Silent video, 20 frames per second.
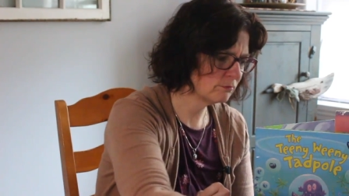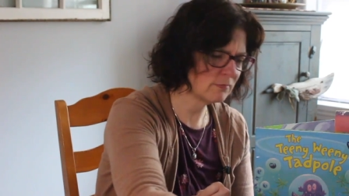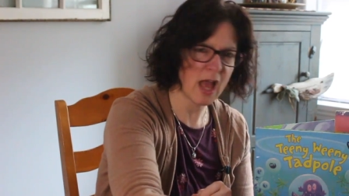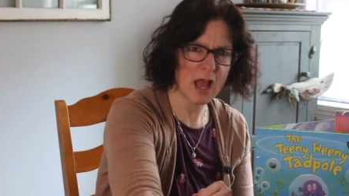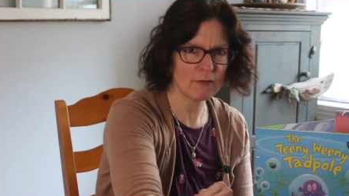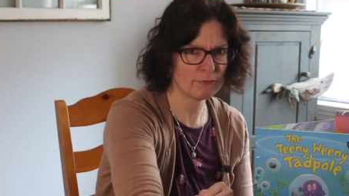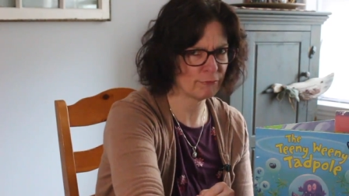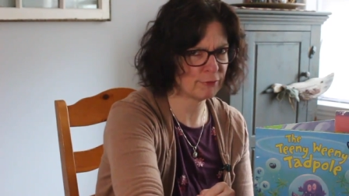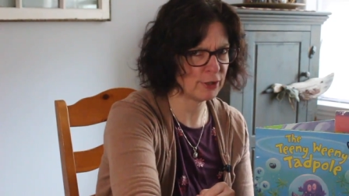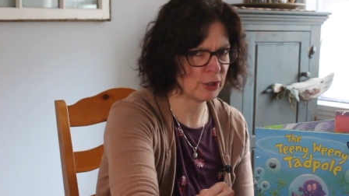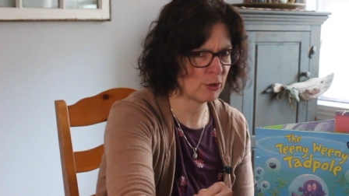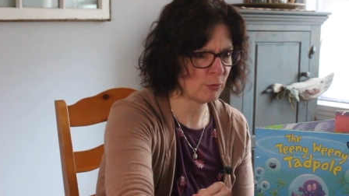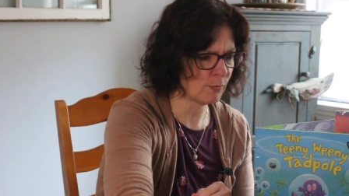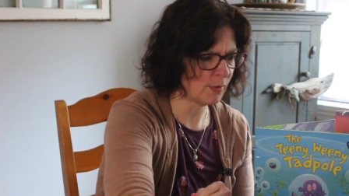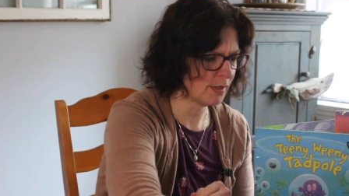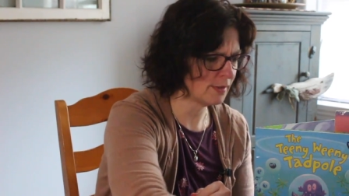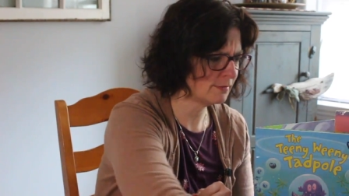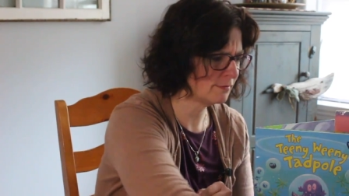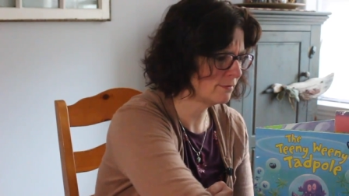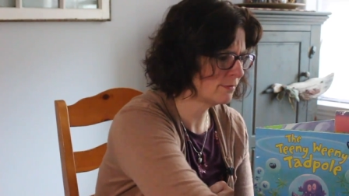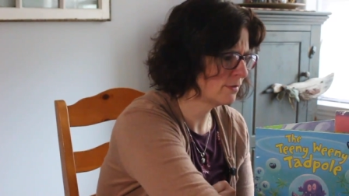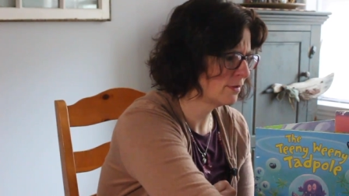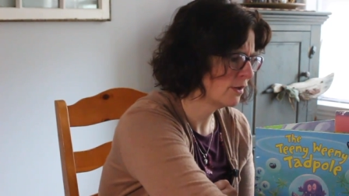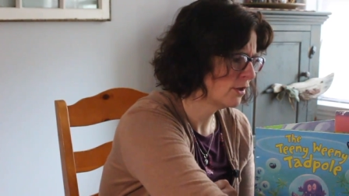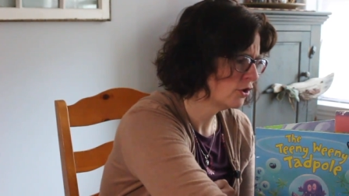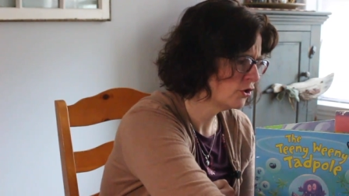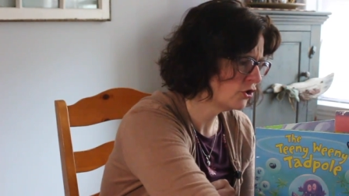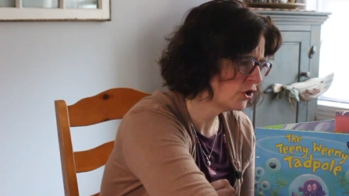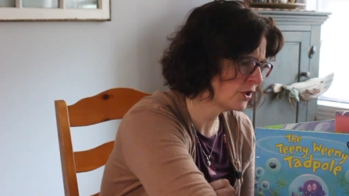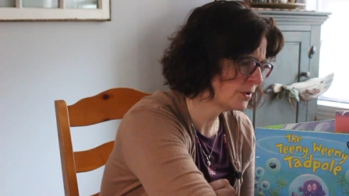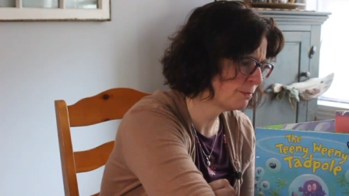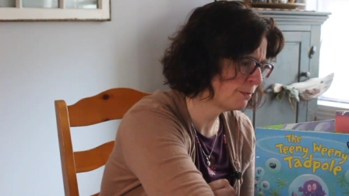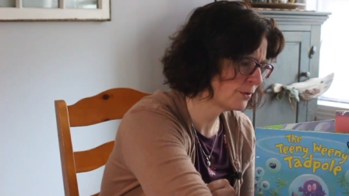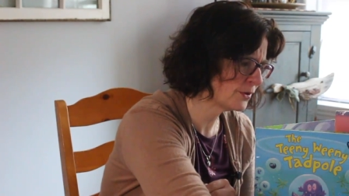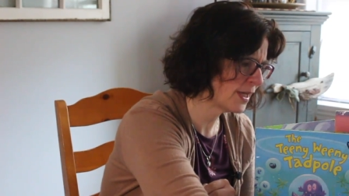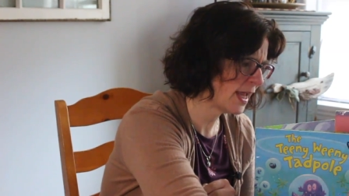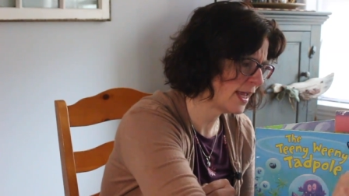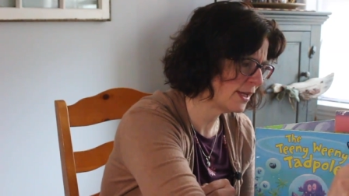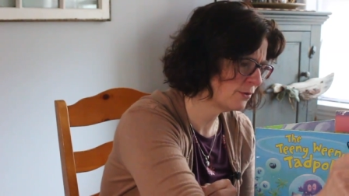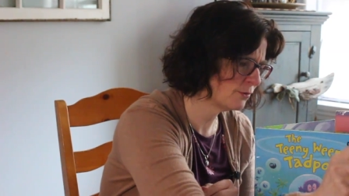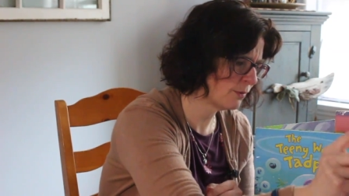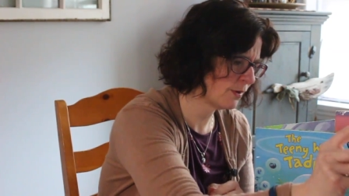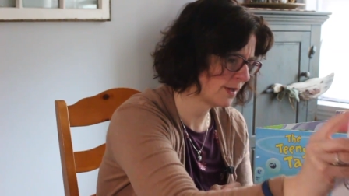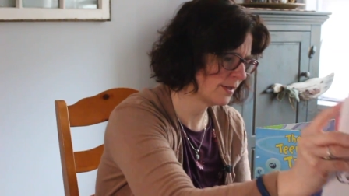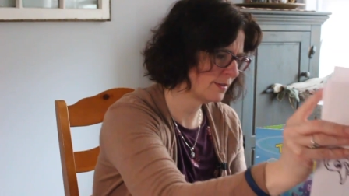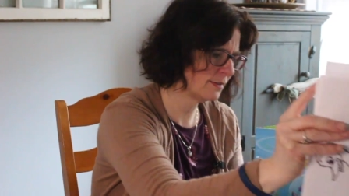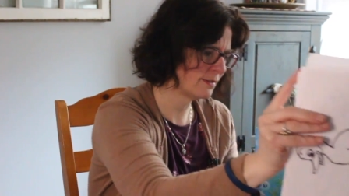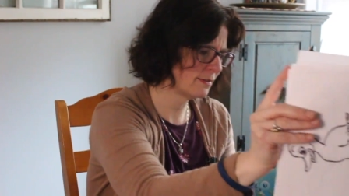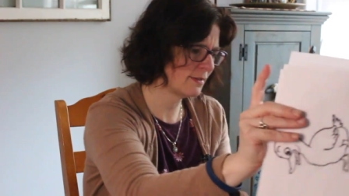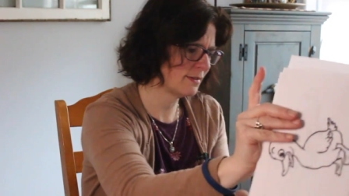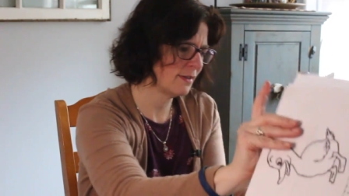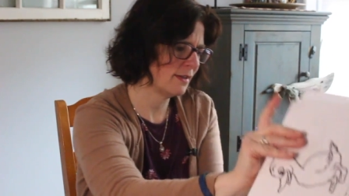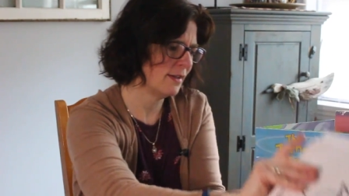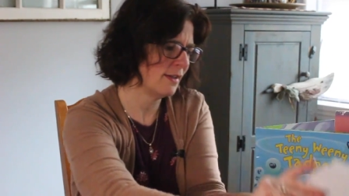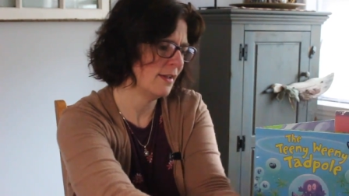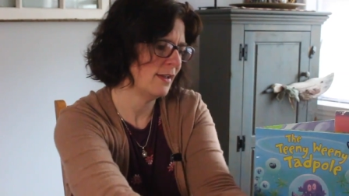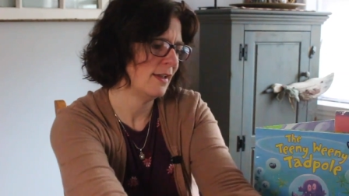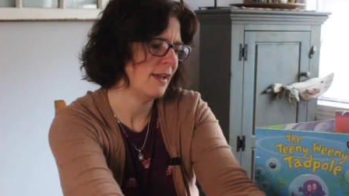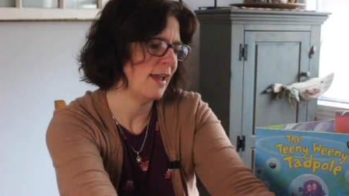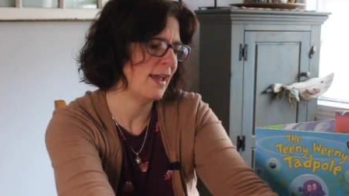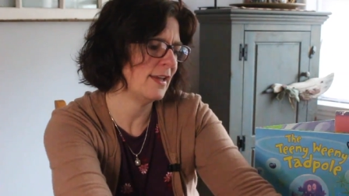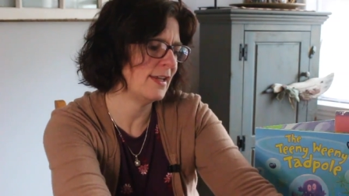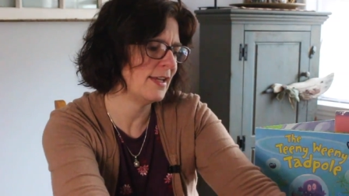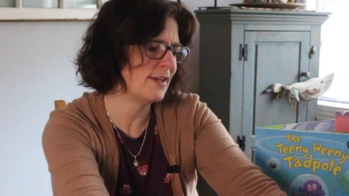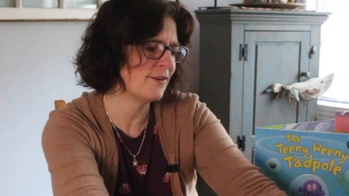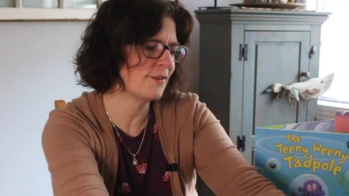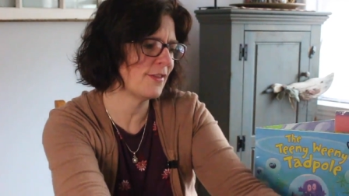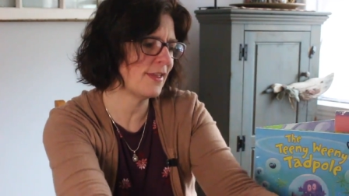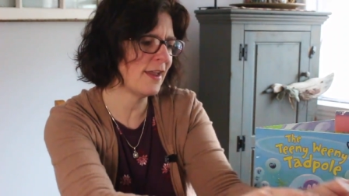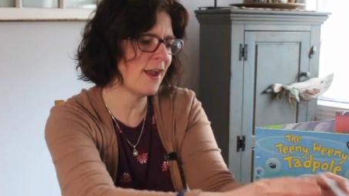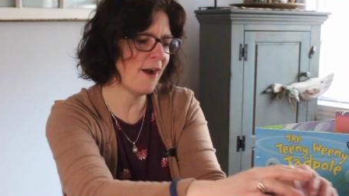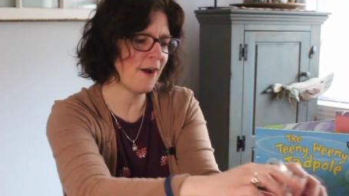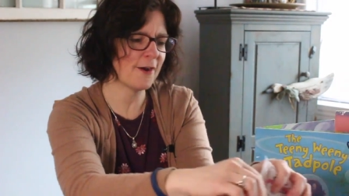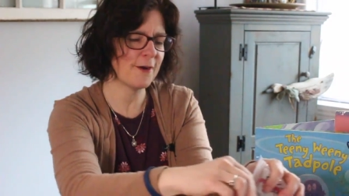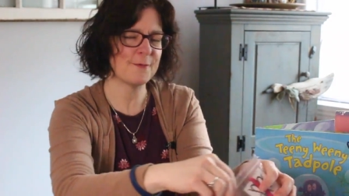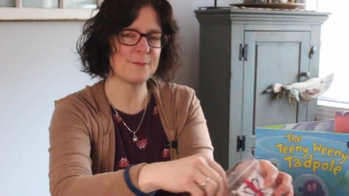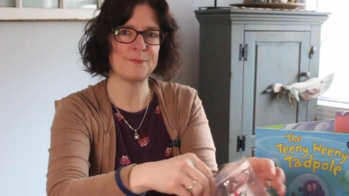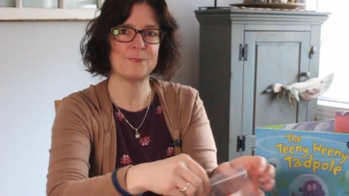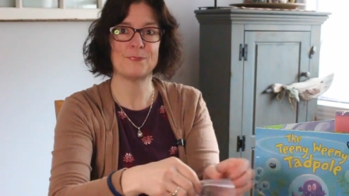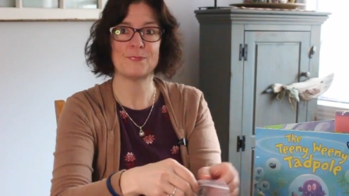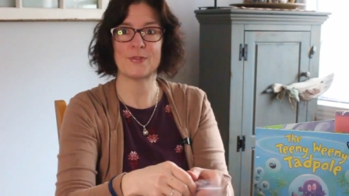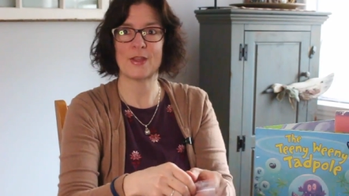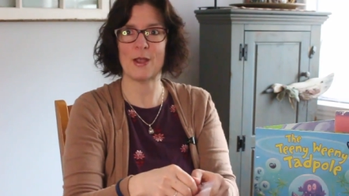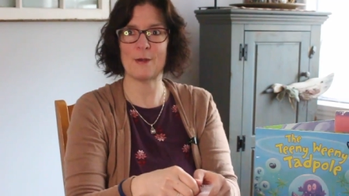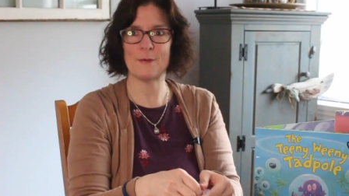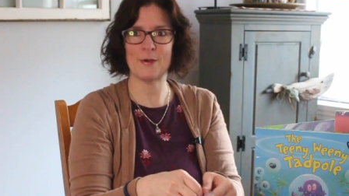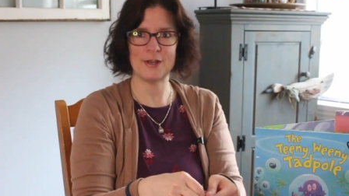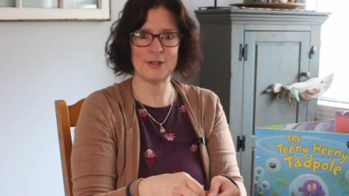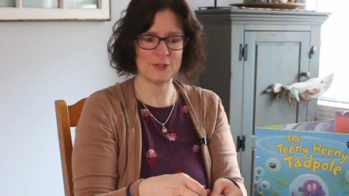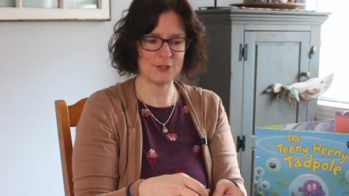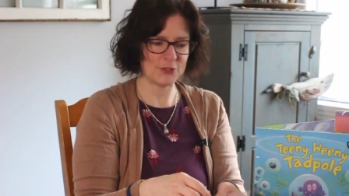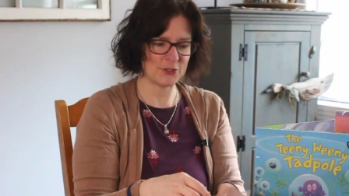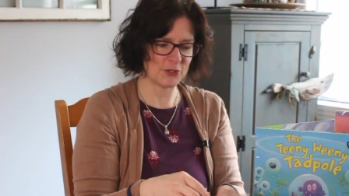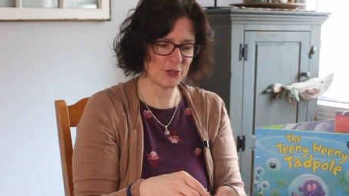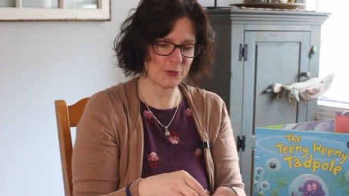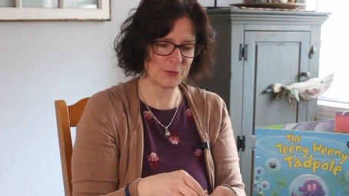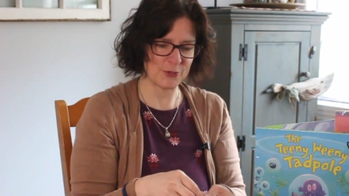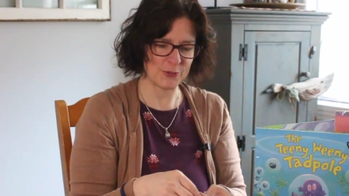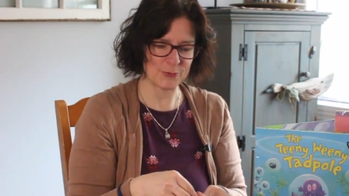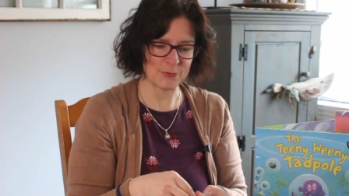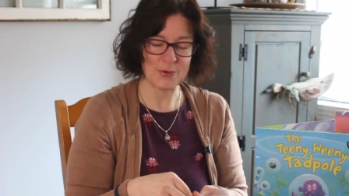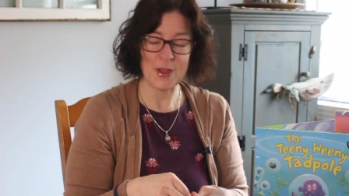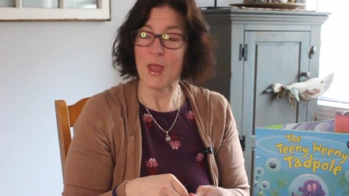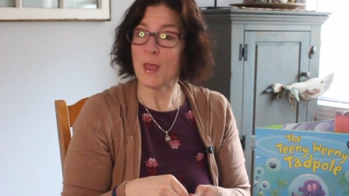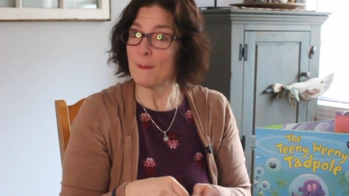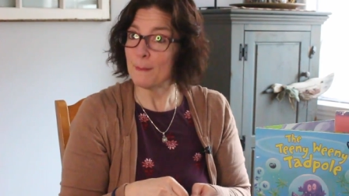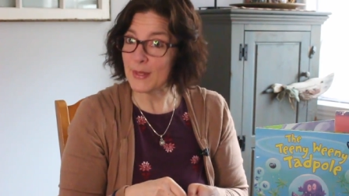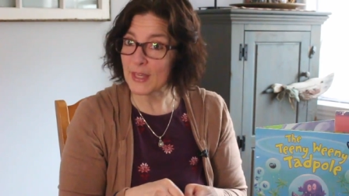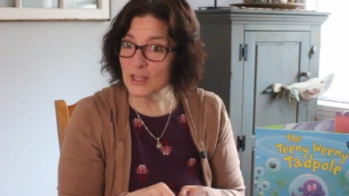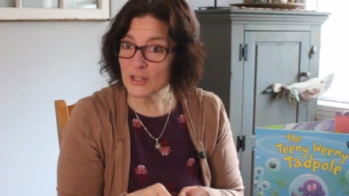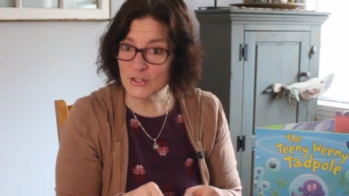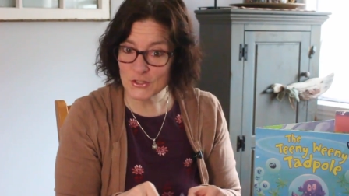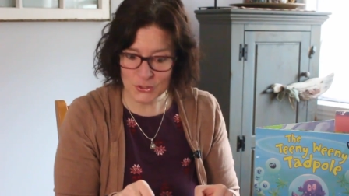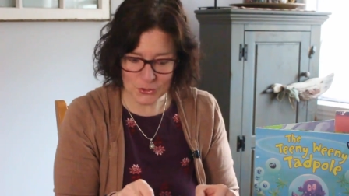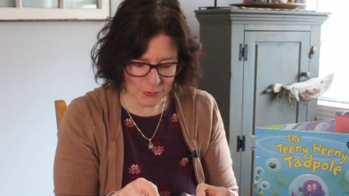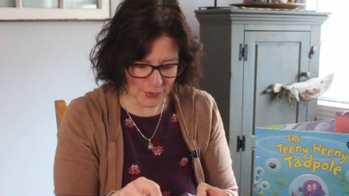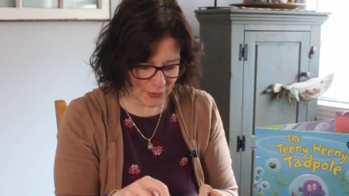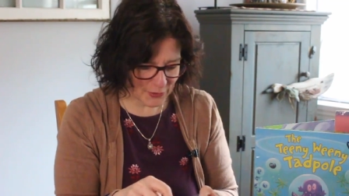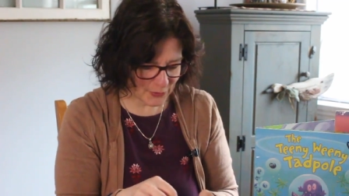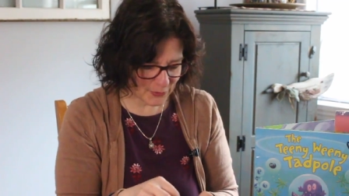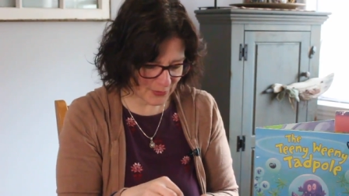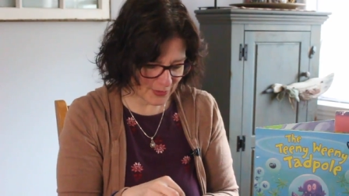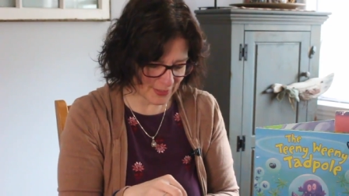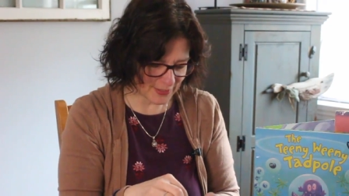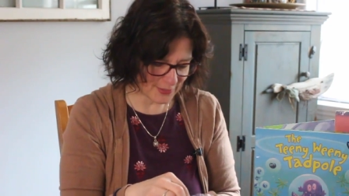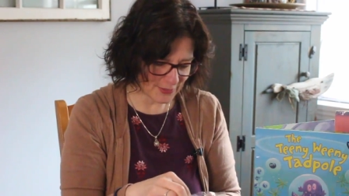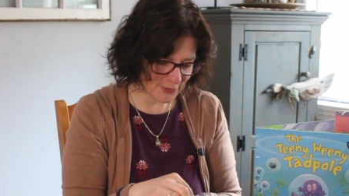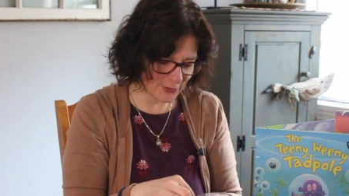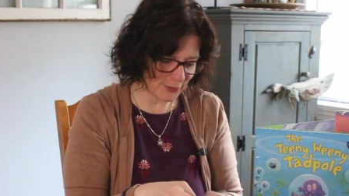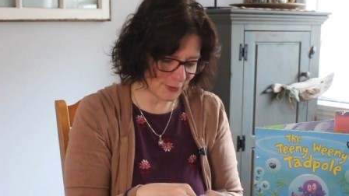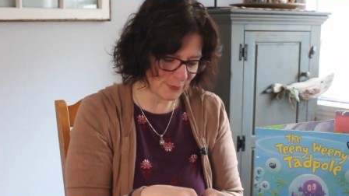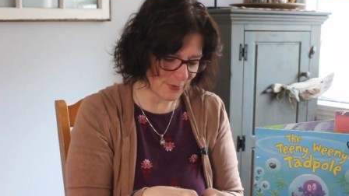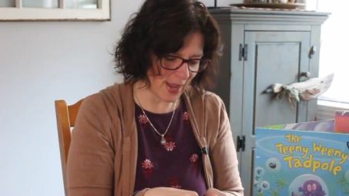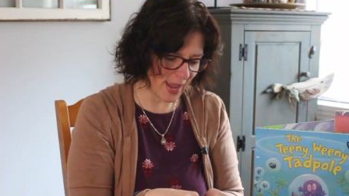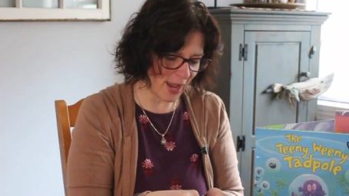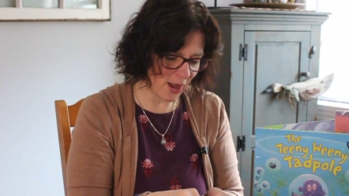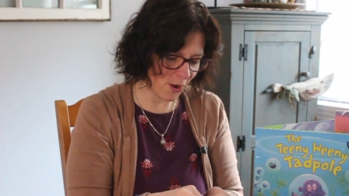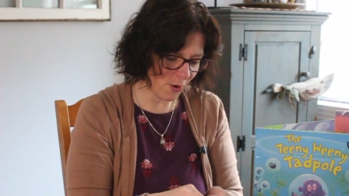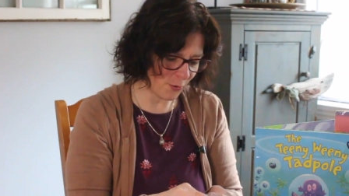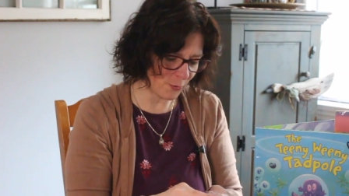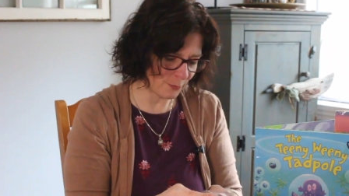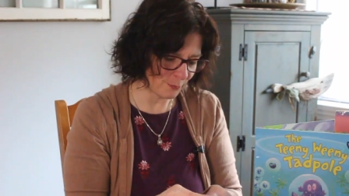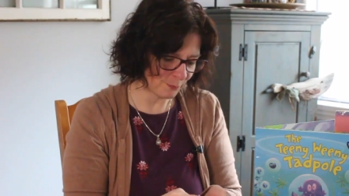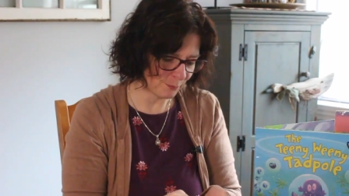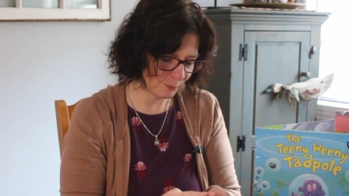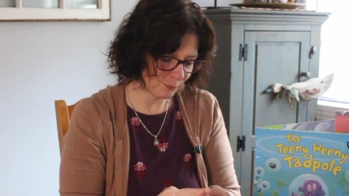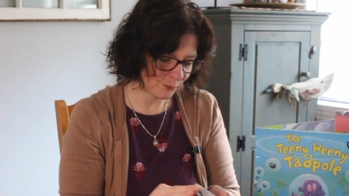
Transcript: Not real ones, just pretend ones. And here they are. I wanted to show you because you could do this too at home.